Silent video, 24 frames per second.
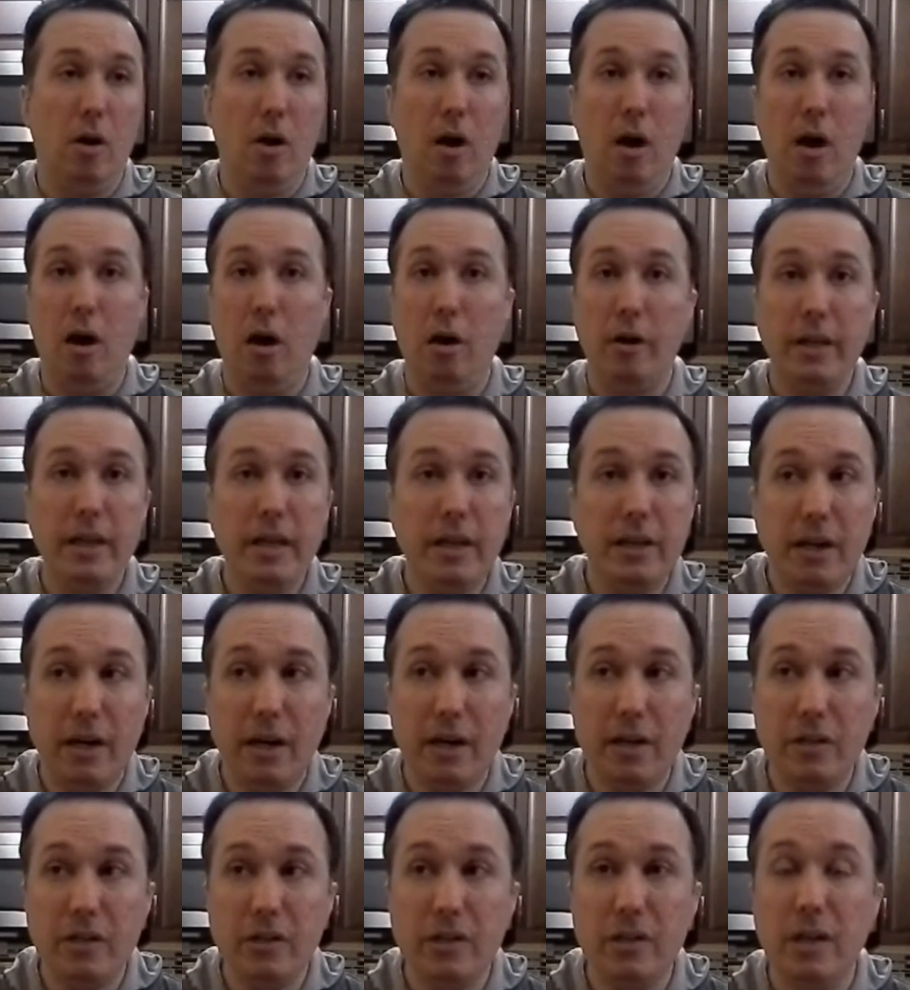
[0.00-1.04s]
All he
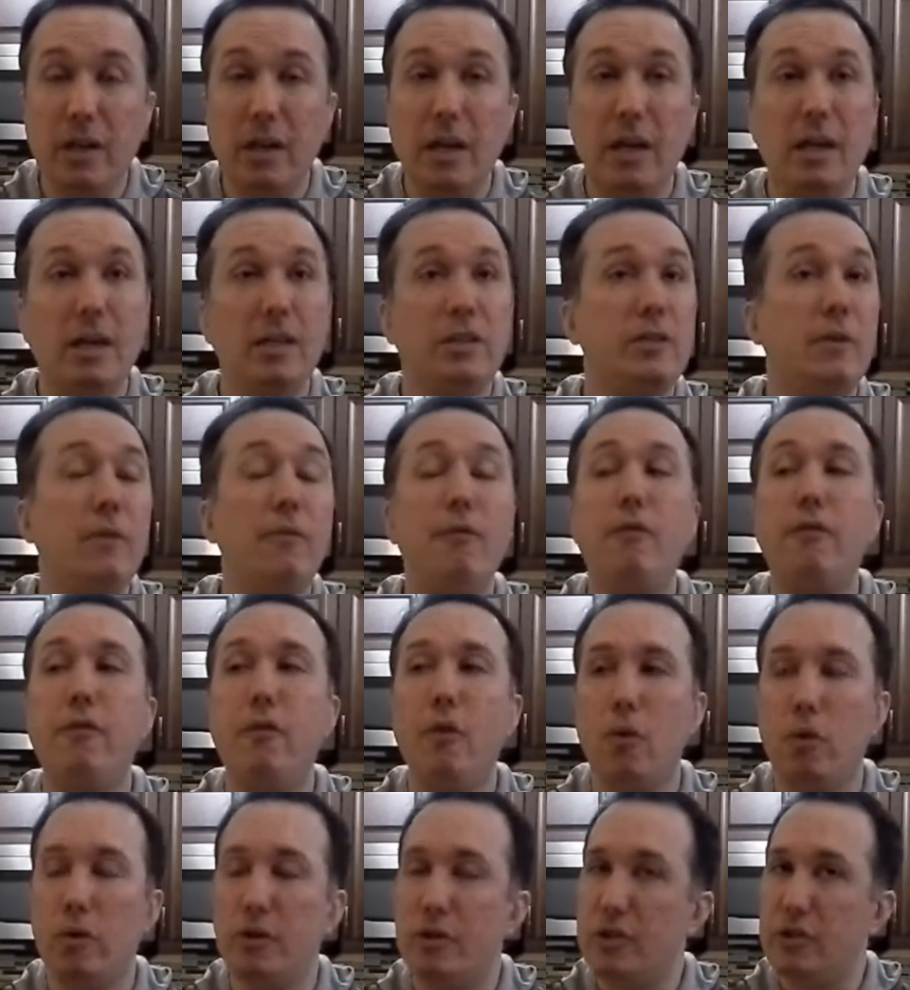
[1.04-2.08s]
does is
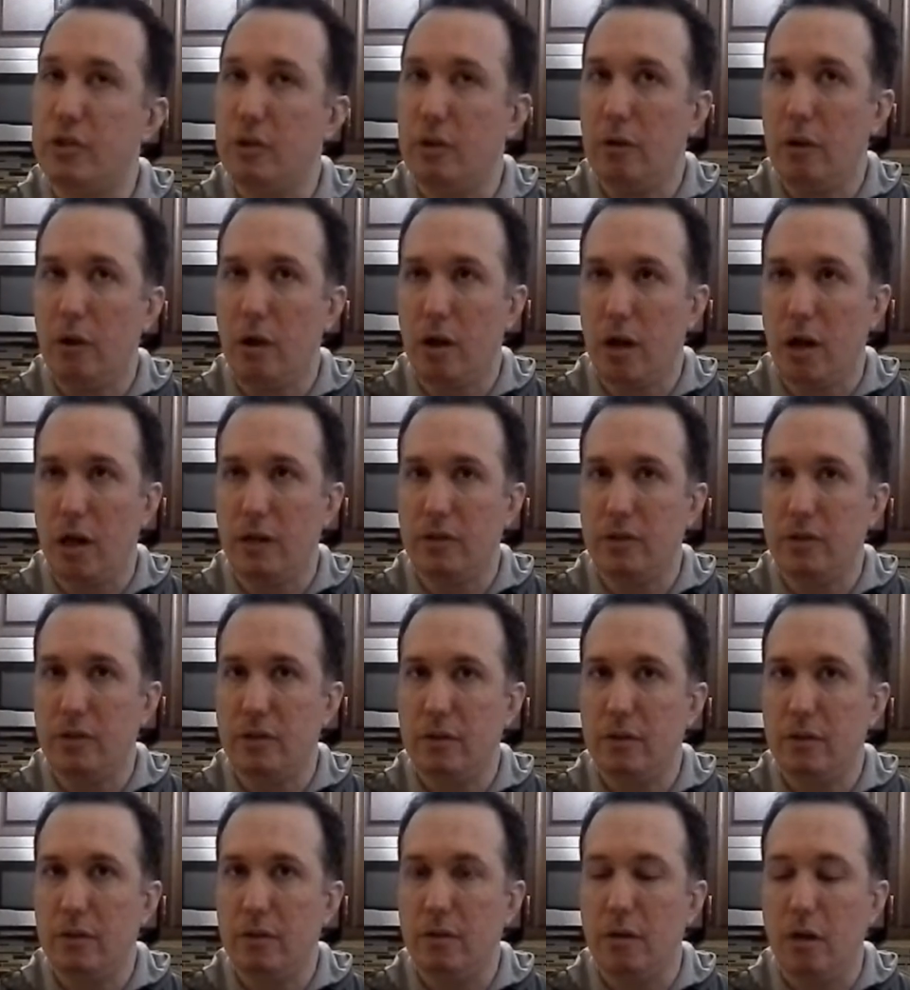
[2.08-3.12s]
enforce the
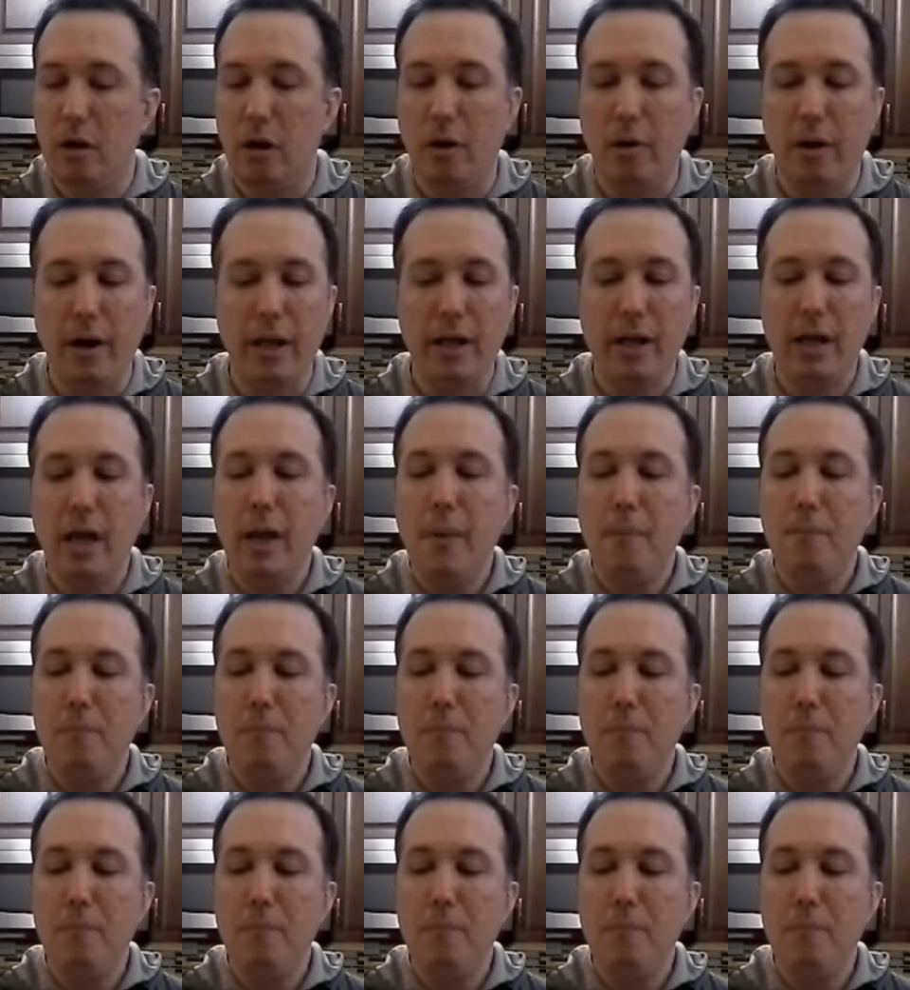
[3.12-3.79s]
laws. All right?